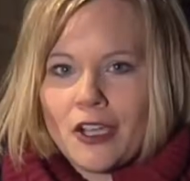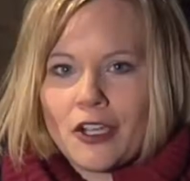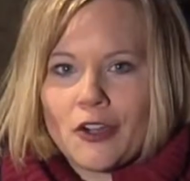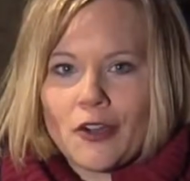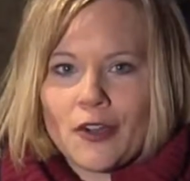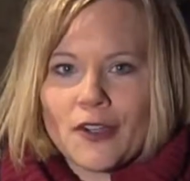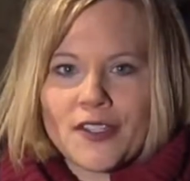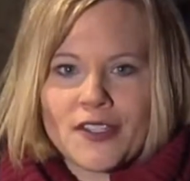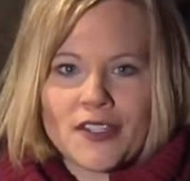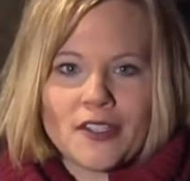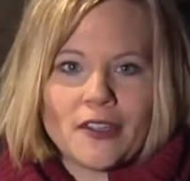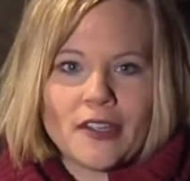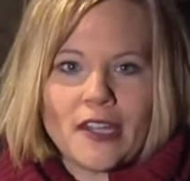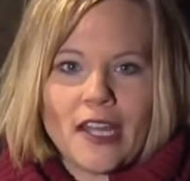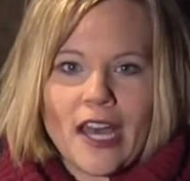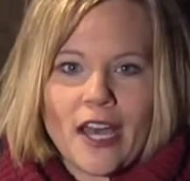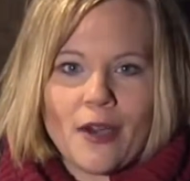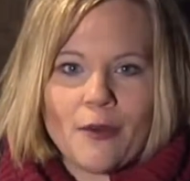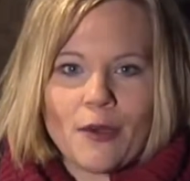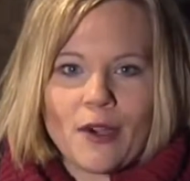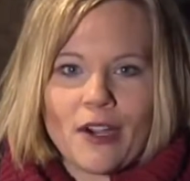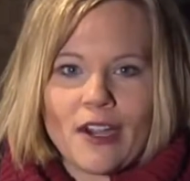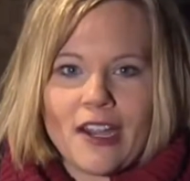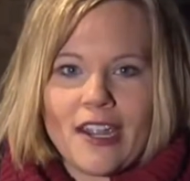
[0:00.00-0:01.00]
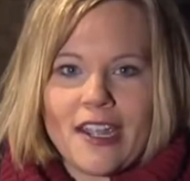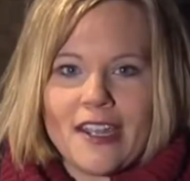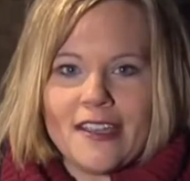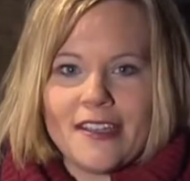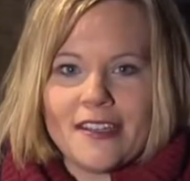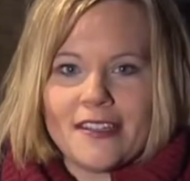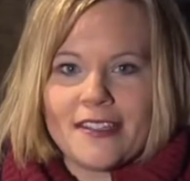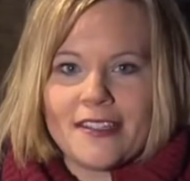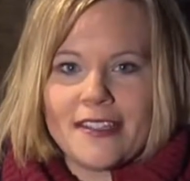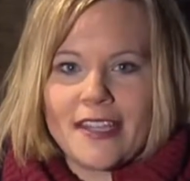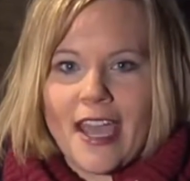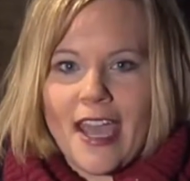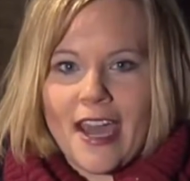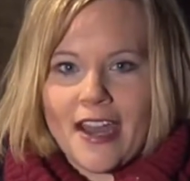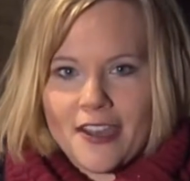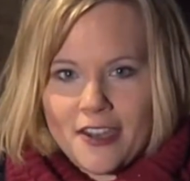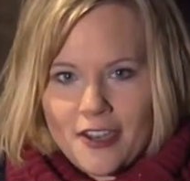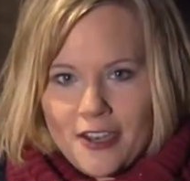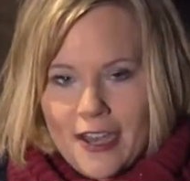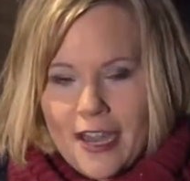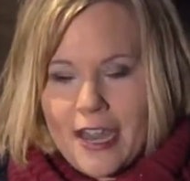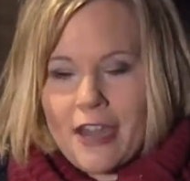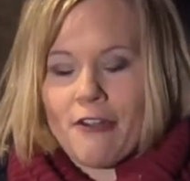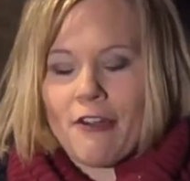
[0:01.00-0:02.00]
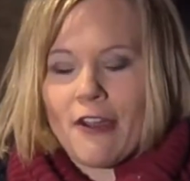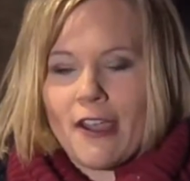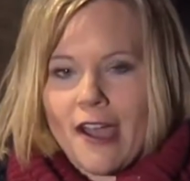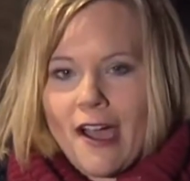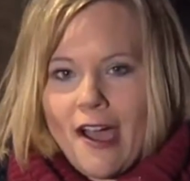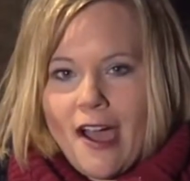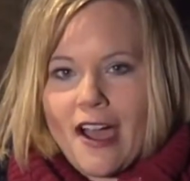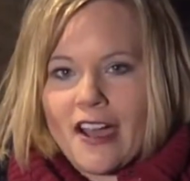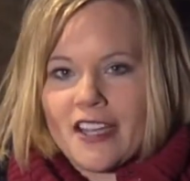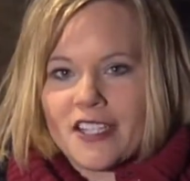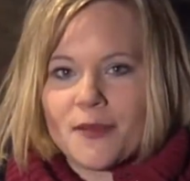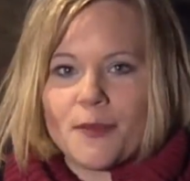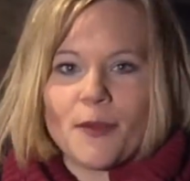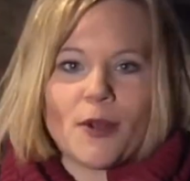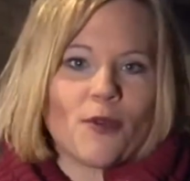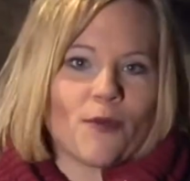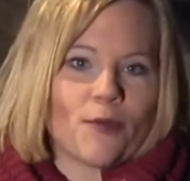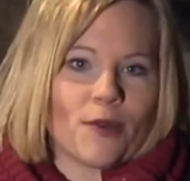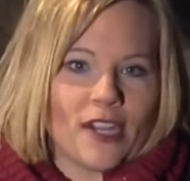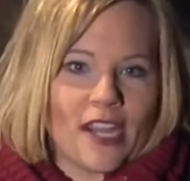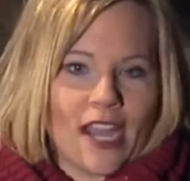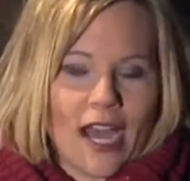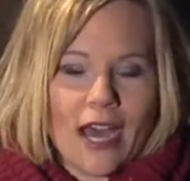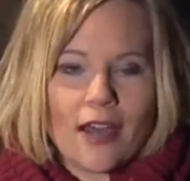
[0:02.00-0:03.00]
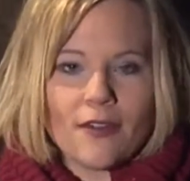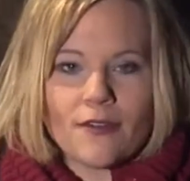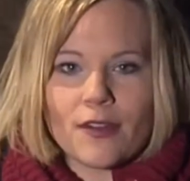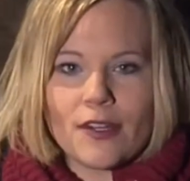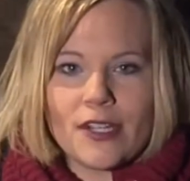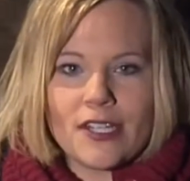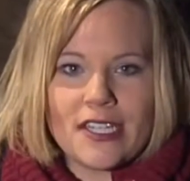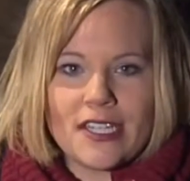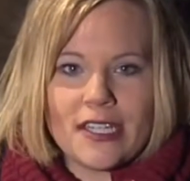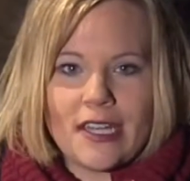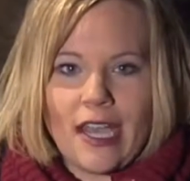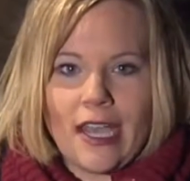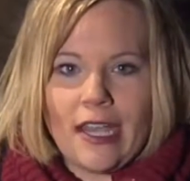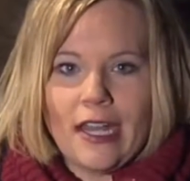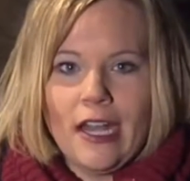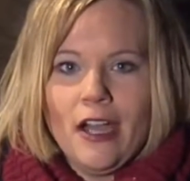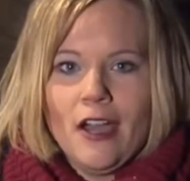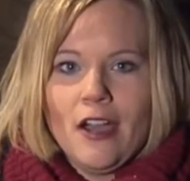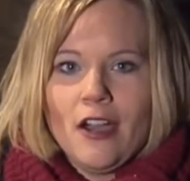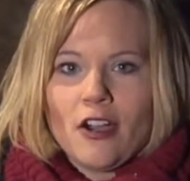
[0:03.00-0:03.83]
And Crystal Lauer is at an area hospital recovering tonight.